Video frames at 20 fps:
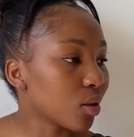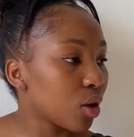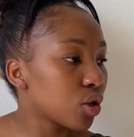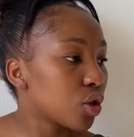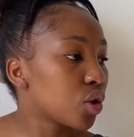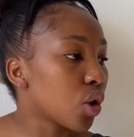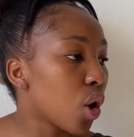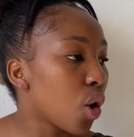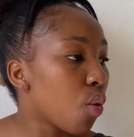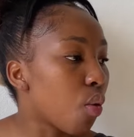
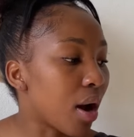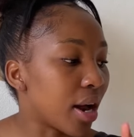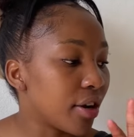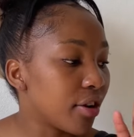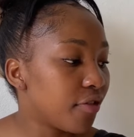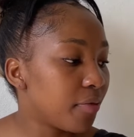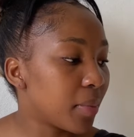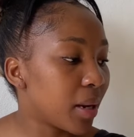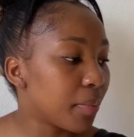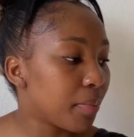also one
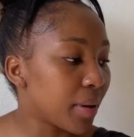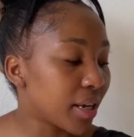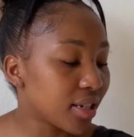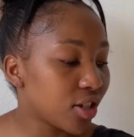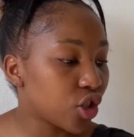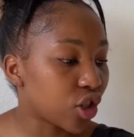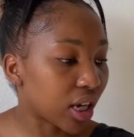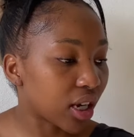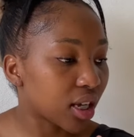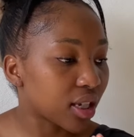of my best
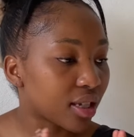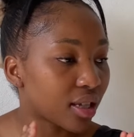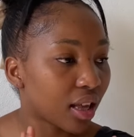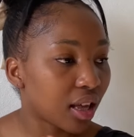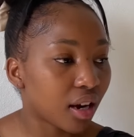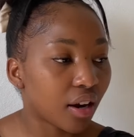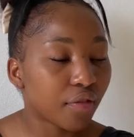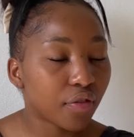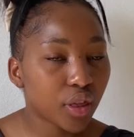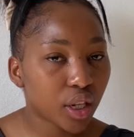jackets that
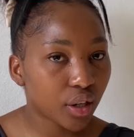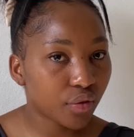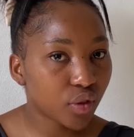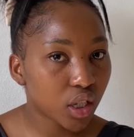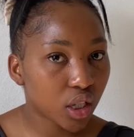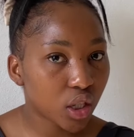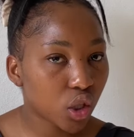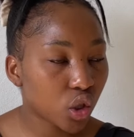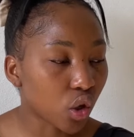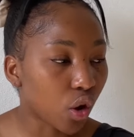i've
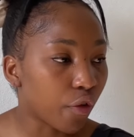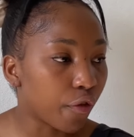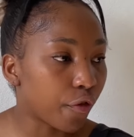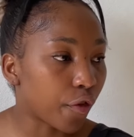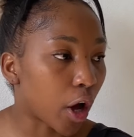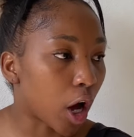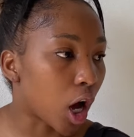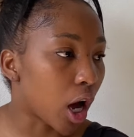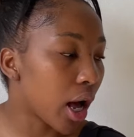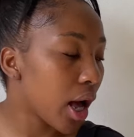thrifted so
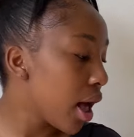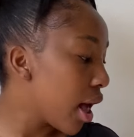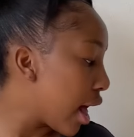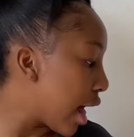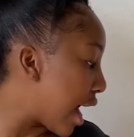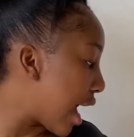far